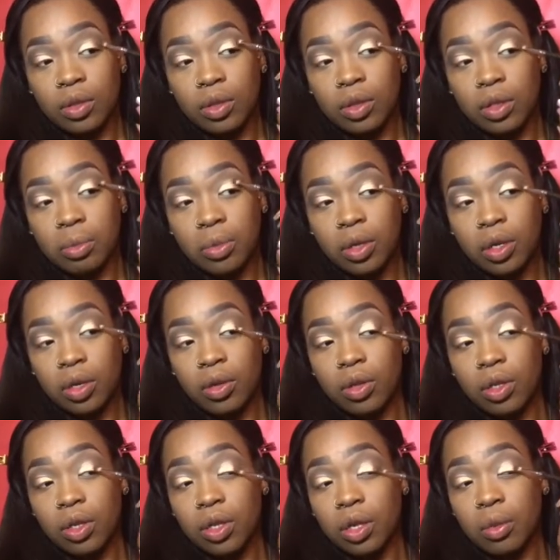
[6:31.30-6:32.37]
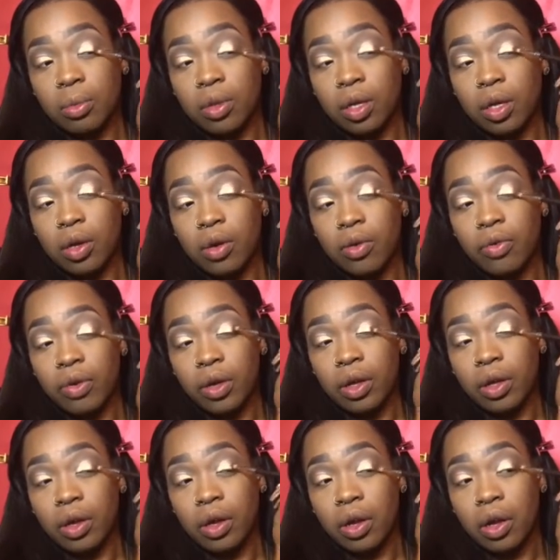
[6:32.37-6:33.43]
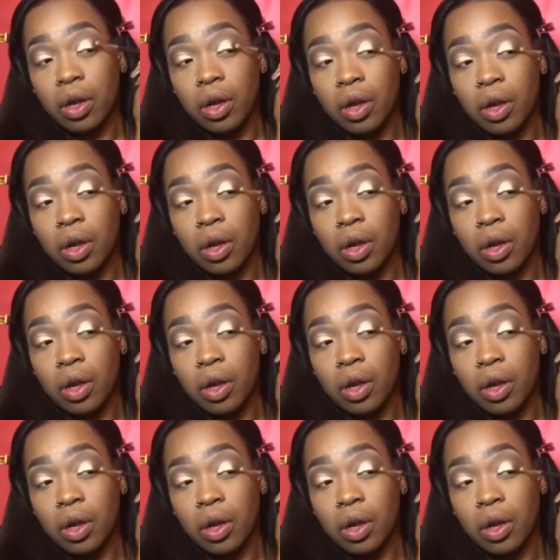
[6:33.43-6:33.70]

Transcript: And I'm gonna do the same thing over here.